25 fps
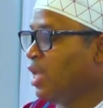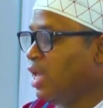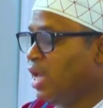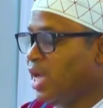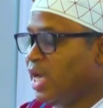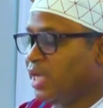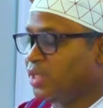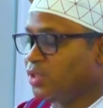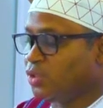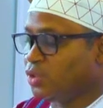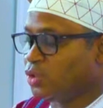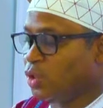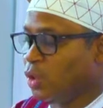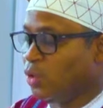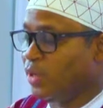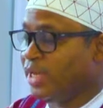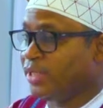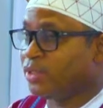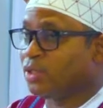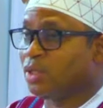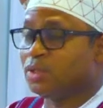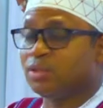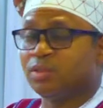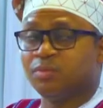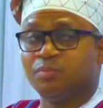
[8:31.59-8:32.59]
And so let
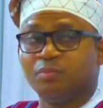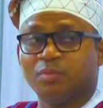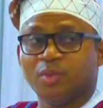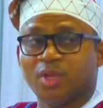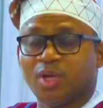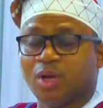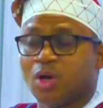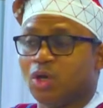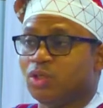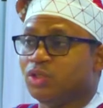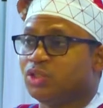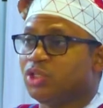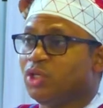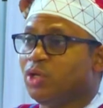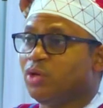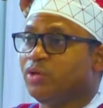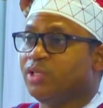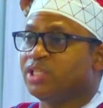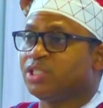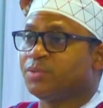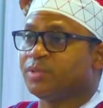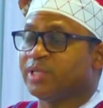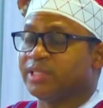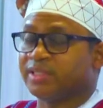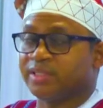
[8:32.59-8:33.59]
us continue
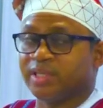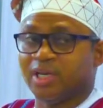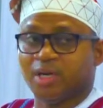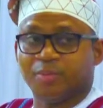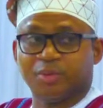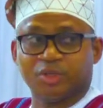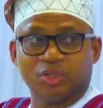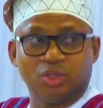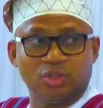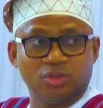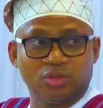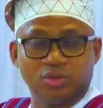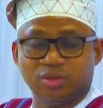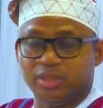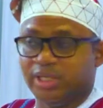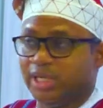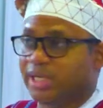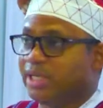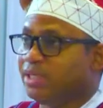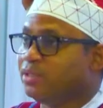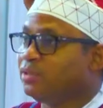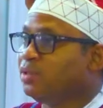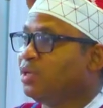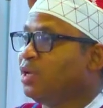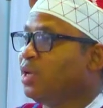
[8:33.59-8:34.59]
this celebration
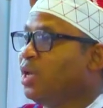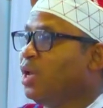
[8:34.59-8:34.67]
today